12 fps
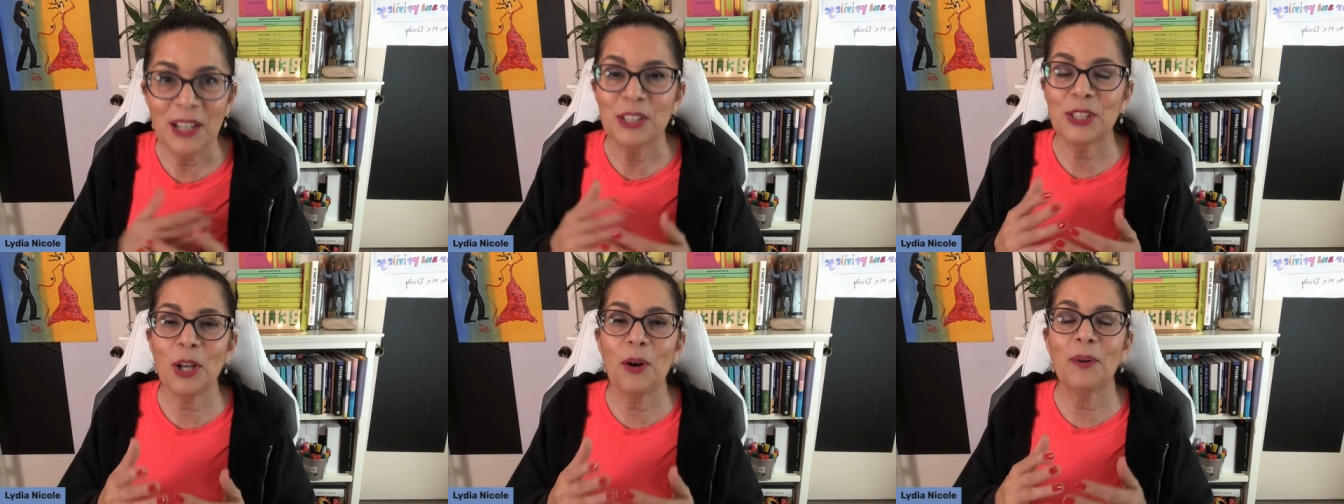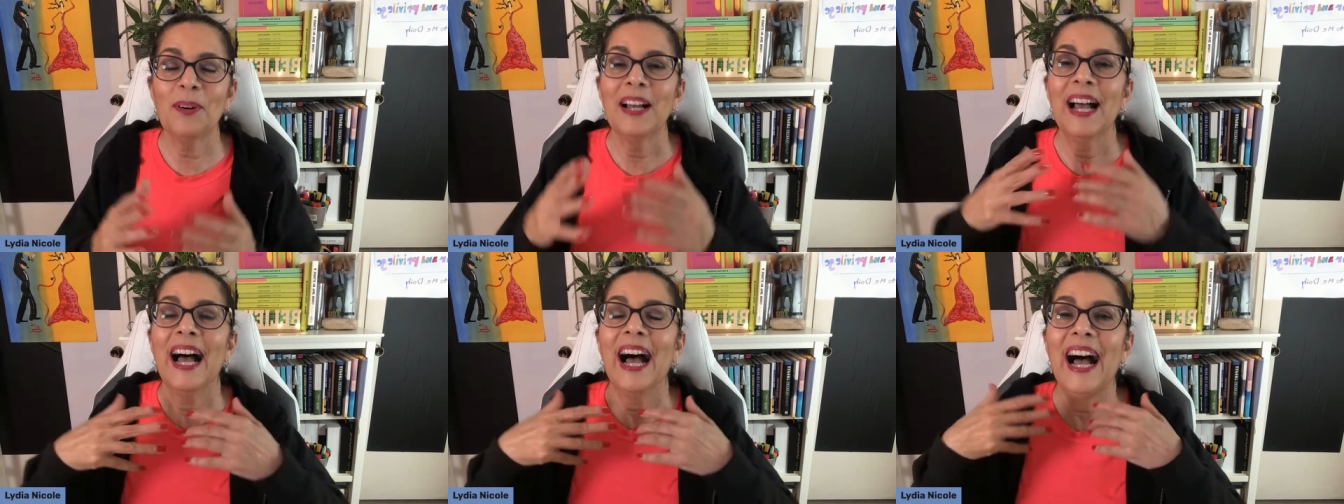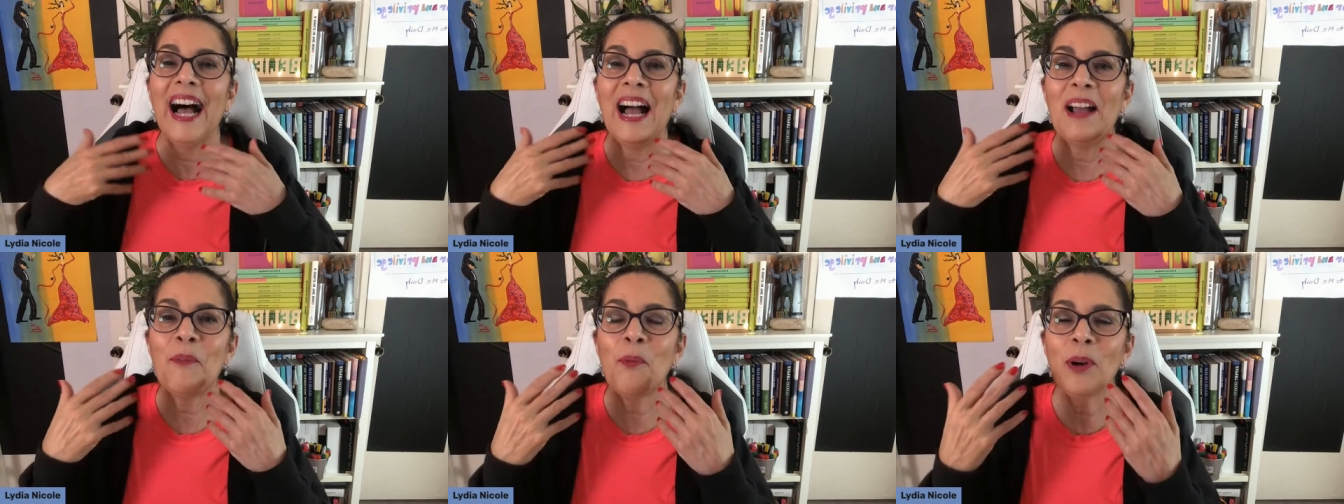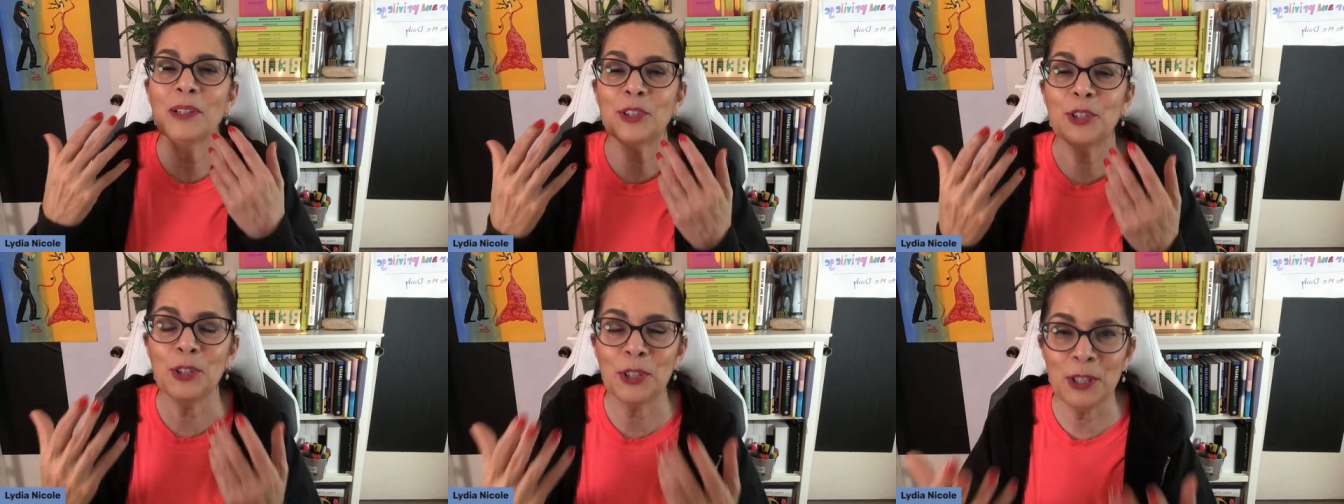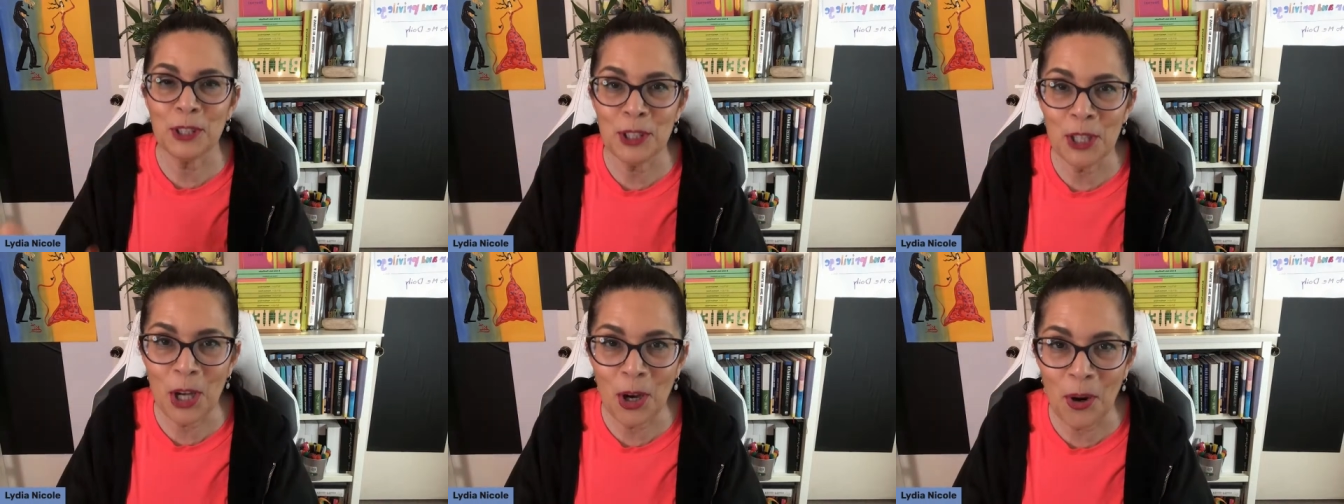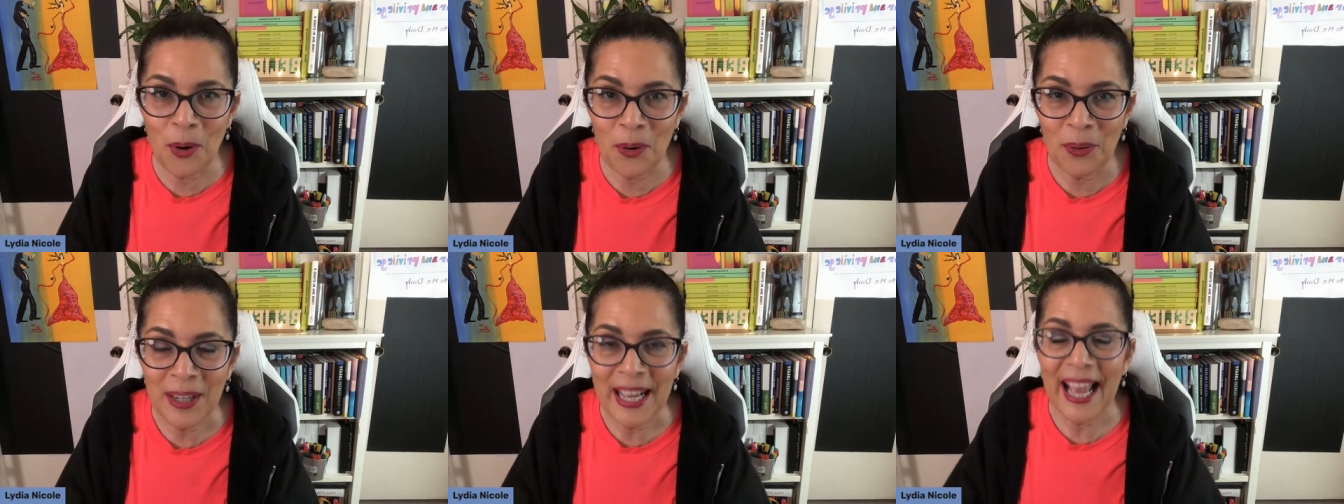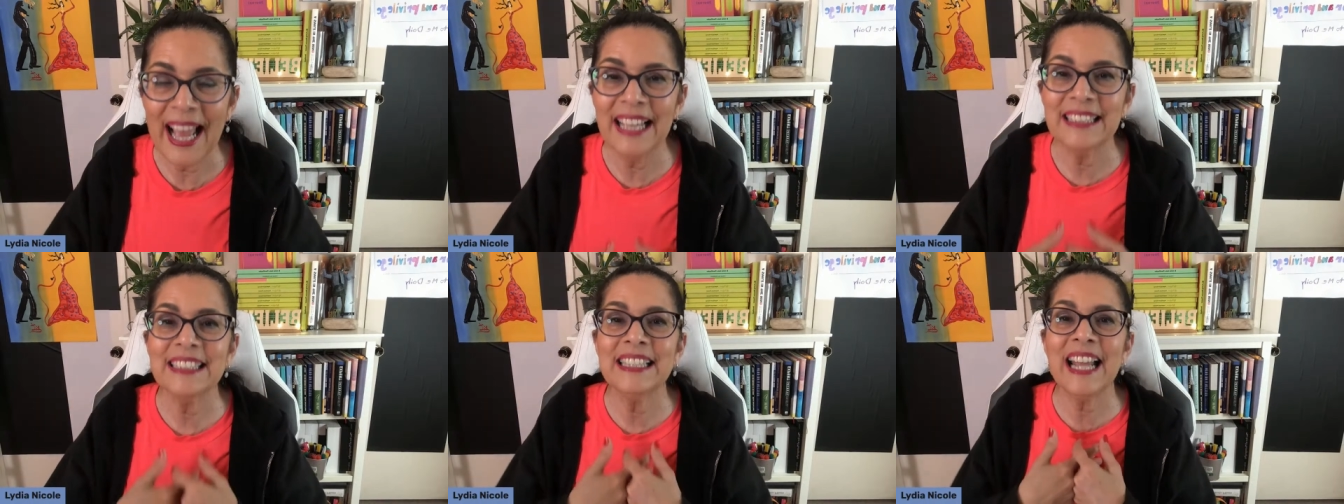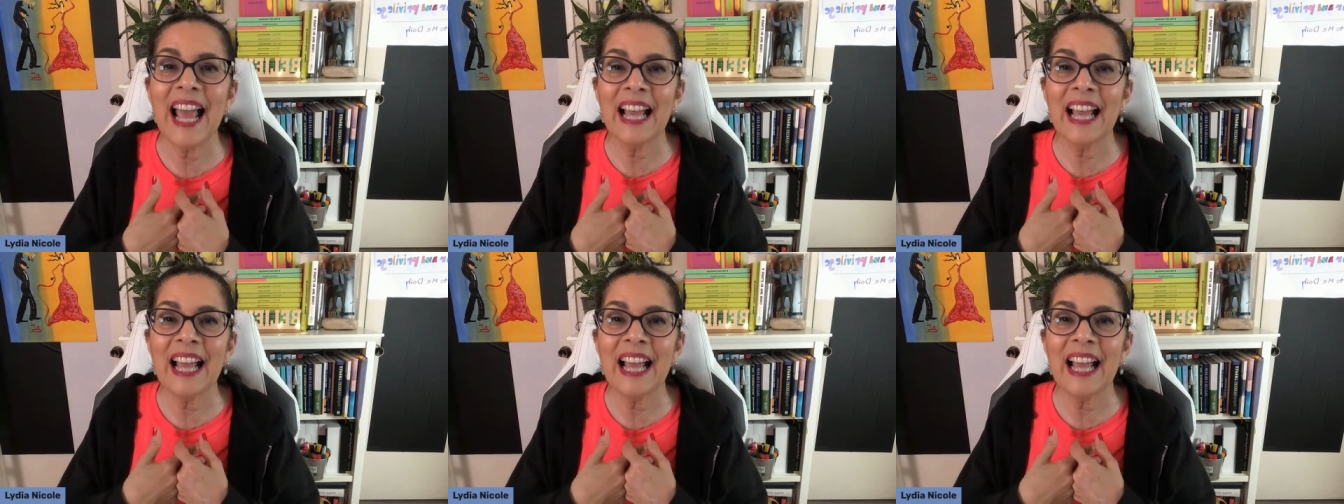So I want you to know, as an